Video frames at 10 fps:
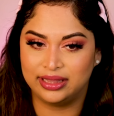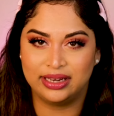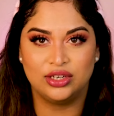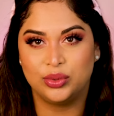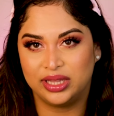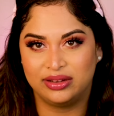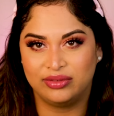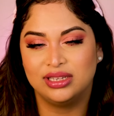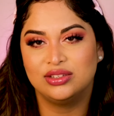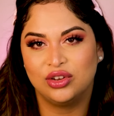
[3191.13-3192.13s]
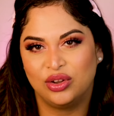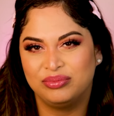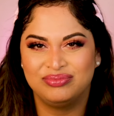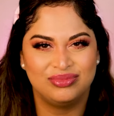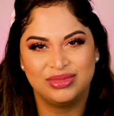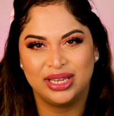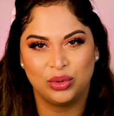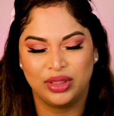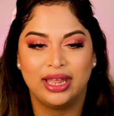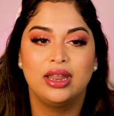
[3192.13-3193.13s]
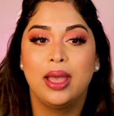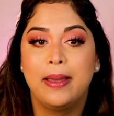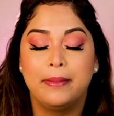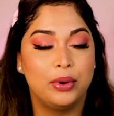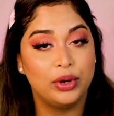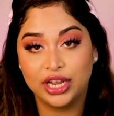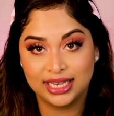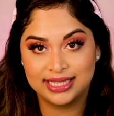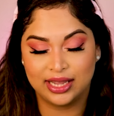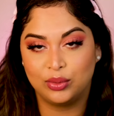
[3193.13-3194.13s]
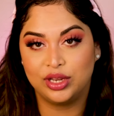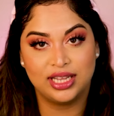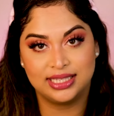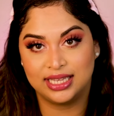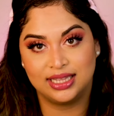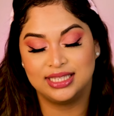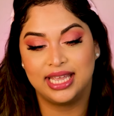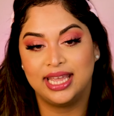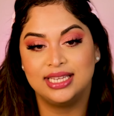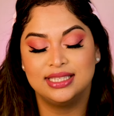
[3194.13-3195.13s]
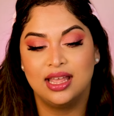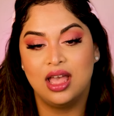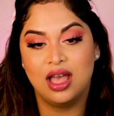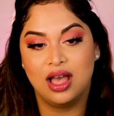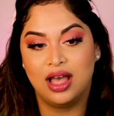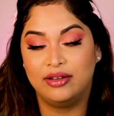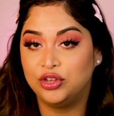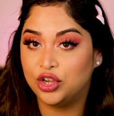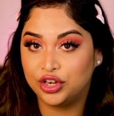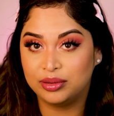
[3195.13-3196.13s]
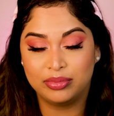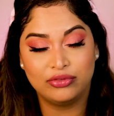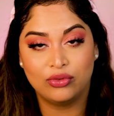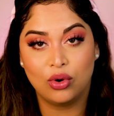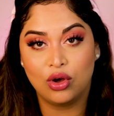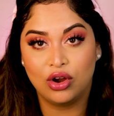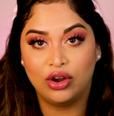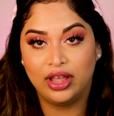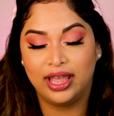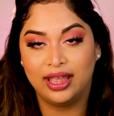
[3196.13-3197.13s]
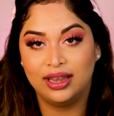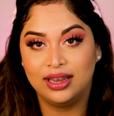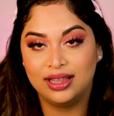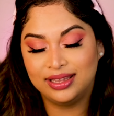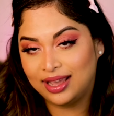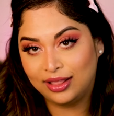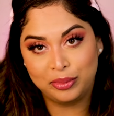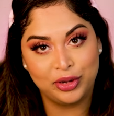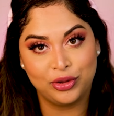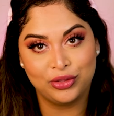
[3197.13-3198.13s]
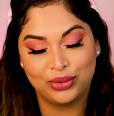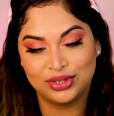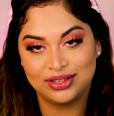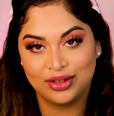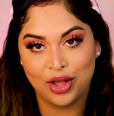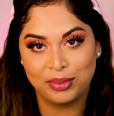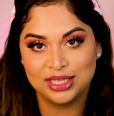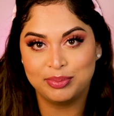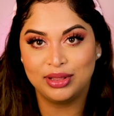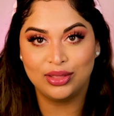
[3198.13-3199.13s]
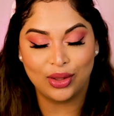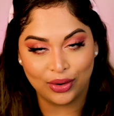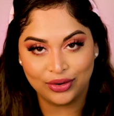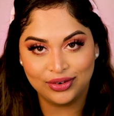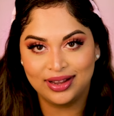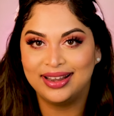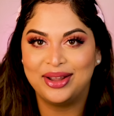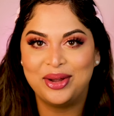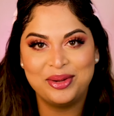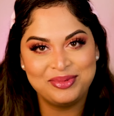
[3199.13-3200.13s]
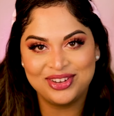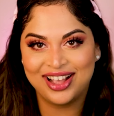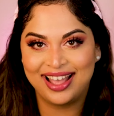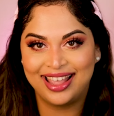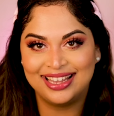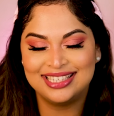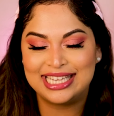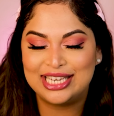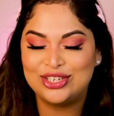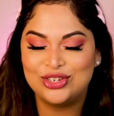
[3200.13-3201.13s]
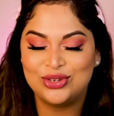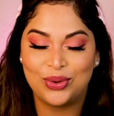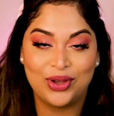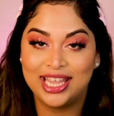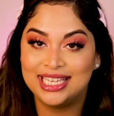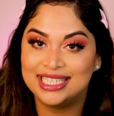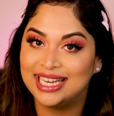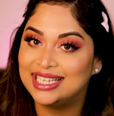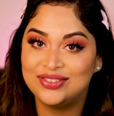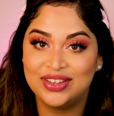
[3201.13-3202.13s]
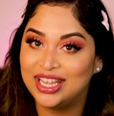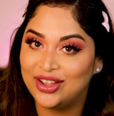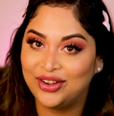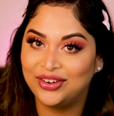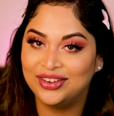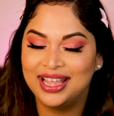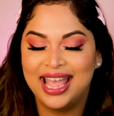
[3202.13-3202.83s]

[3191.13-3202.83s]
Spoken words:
They didn't do anything, right? So no, ignore that. But what do you guys think? What do you guys think of this case? Have you heard it before? And yeah, let me know your thoughts in the comments below. And I hope you guys enjoy today's video.